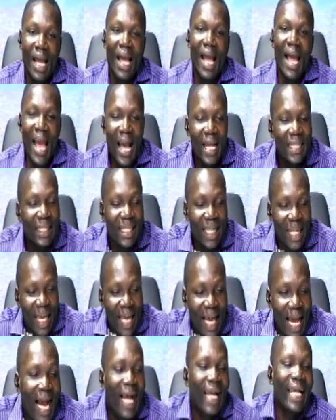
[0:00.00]
enti
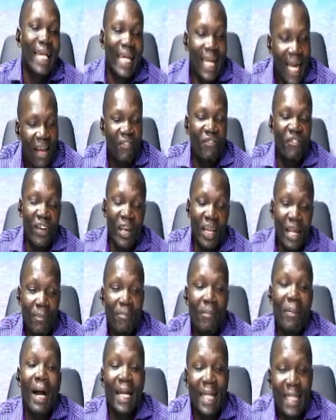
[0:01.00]
en cray free
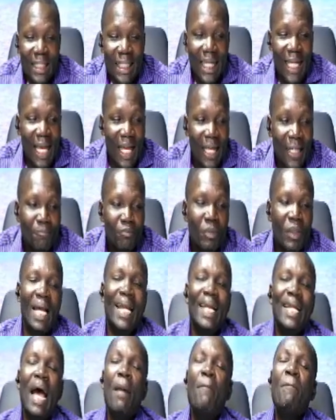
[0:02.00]
ba de se
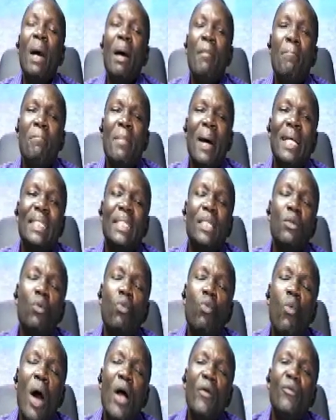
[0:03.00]
na members no
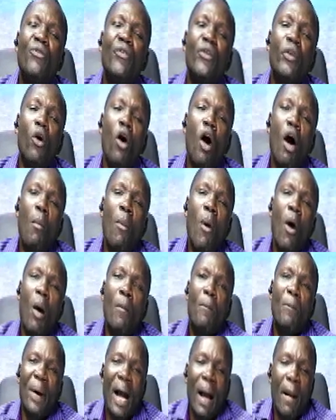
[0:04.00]
ho adwiru o mo
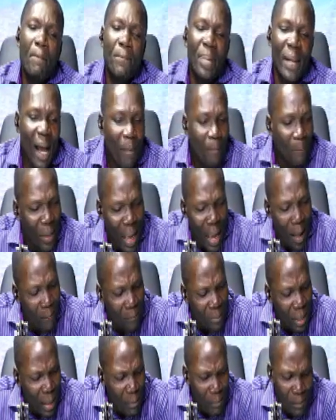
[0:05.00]
pa pa pa
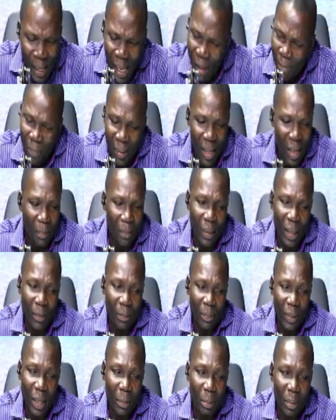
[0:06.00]
pa pa pa pa
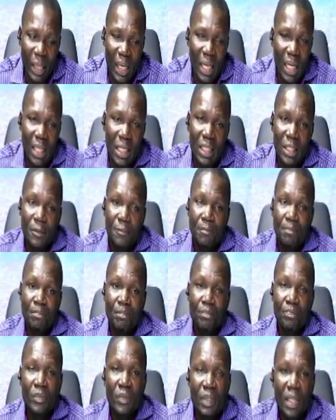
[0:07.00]
pa pa
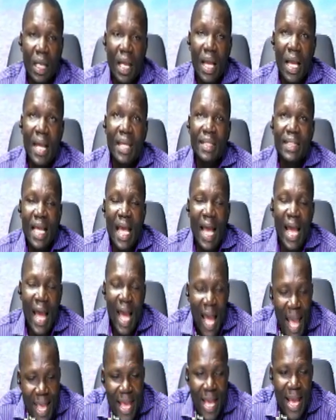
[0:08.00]
se
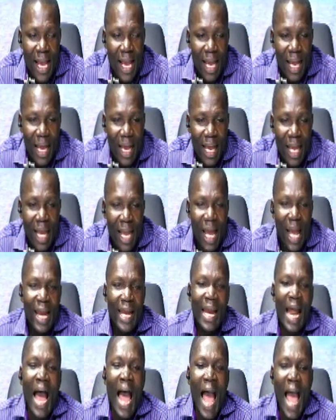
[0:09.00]
eh
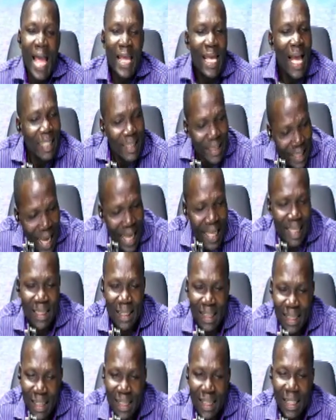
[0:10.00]
na eye den
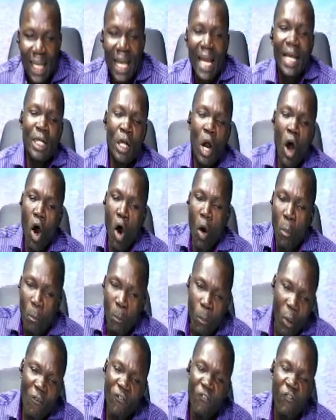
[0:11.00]
no
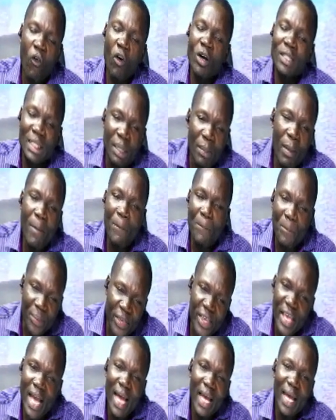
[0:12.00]
obofu otimi
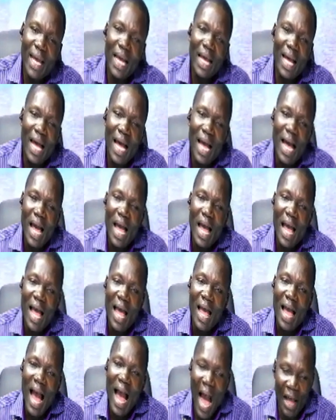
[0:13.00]
pie
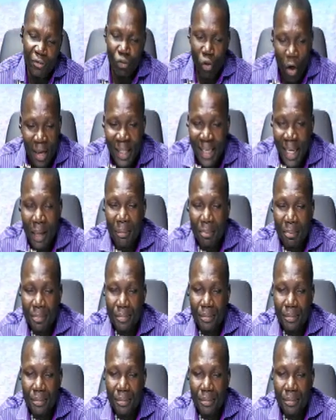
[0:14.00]
asor dem